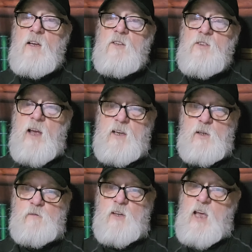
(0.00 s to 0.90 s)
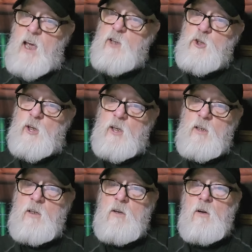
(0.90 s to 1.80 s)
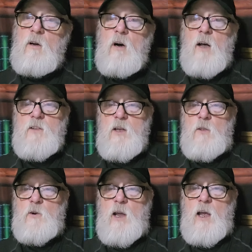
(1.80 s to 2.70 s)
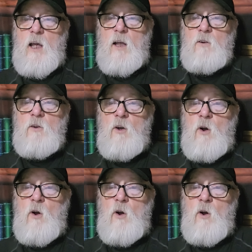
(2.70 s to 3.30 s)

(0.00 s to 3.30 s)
Sanctification, on the other hand,